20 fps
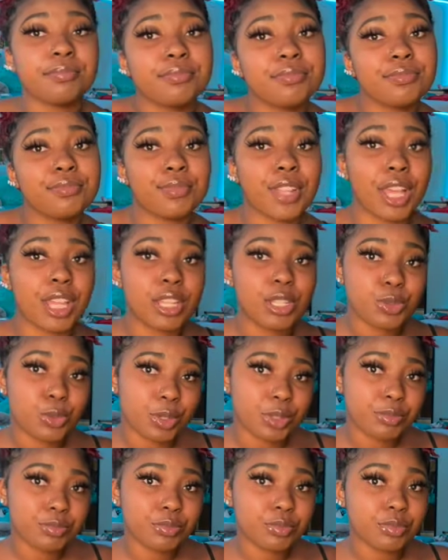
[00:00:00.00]
Now this
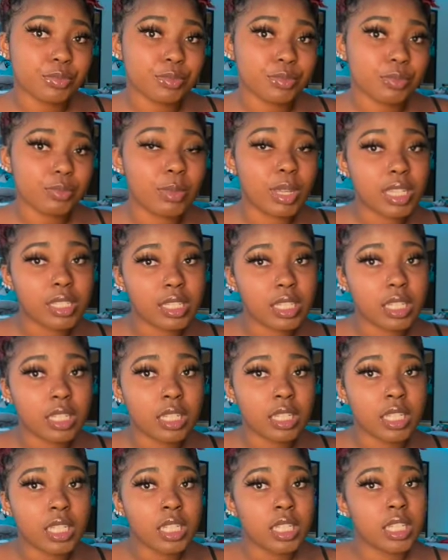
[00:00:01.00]
one, messy.
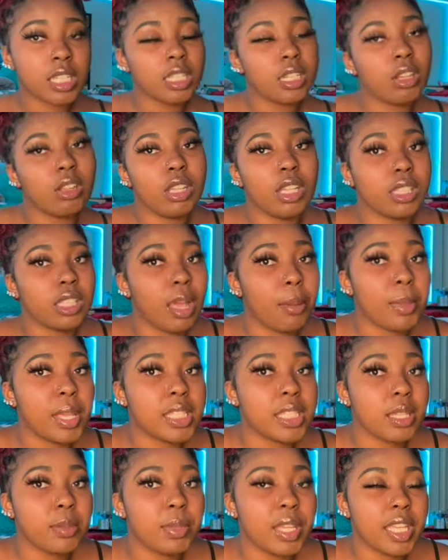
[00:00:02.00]
Don't look that
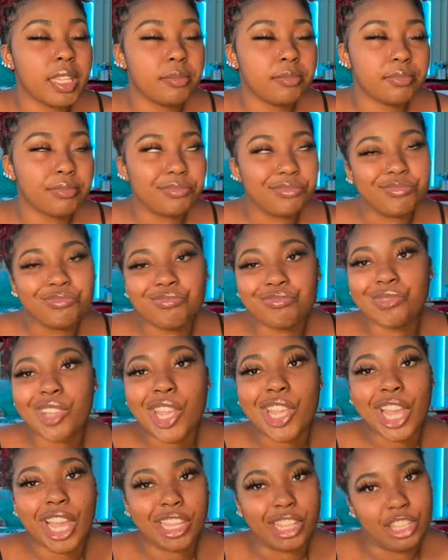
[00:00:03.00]
messy, but
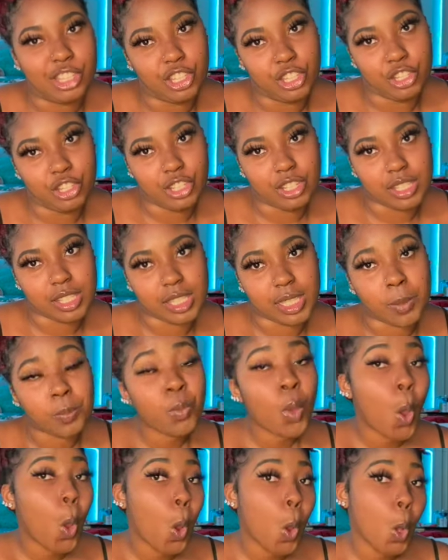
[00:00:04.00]
y'all get the gist.
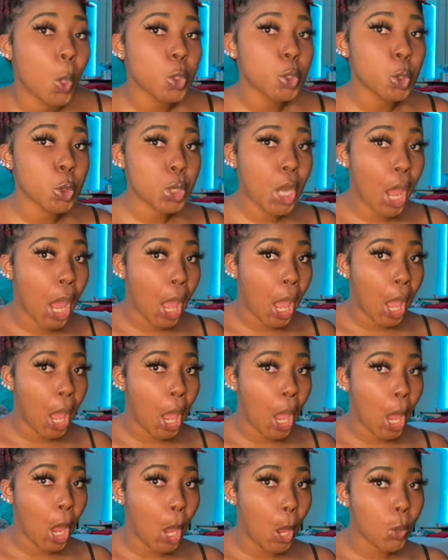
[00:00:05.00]
So
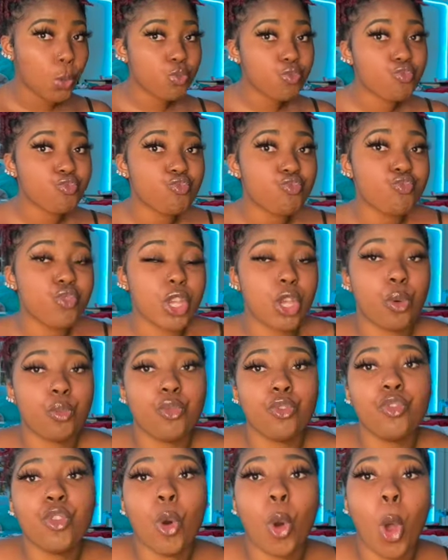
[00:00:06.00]
now we're gonna
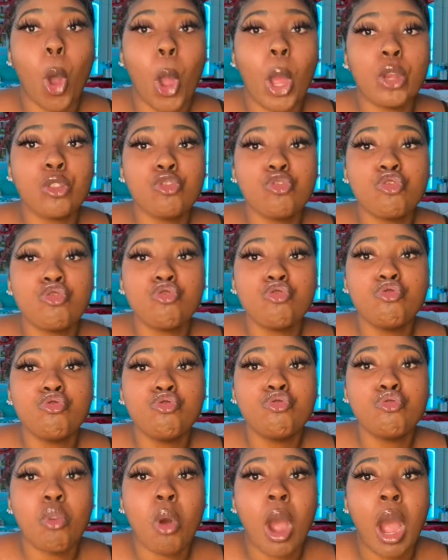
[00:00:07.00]
move on to
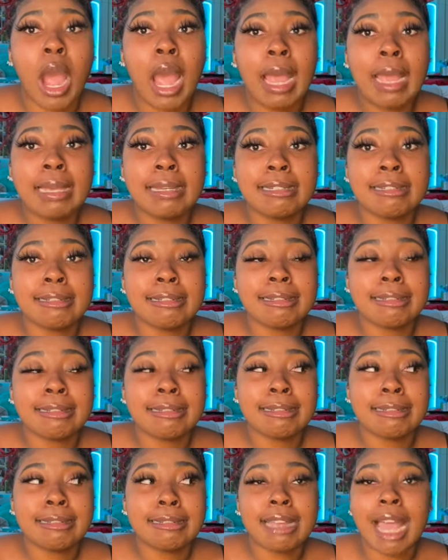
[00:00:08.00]

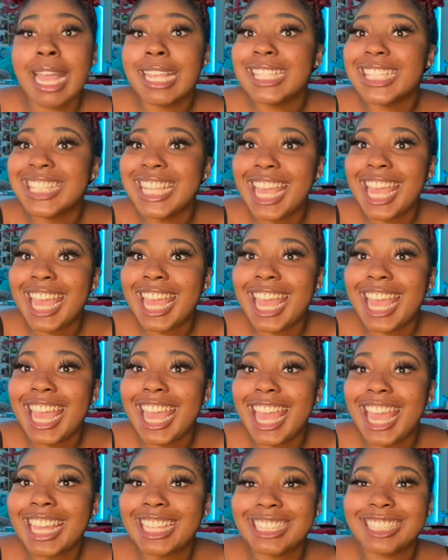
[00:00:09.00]

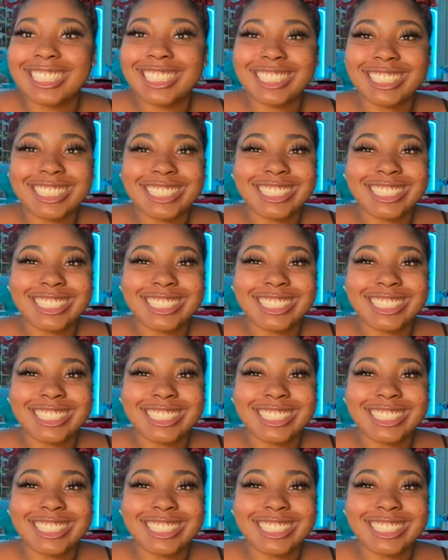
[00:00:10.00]
six.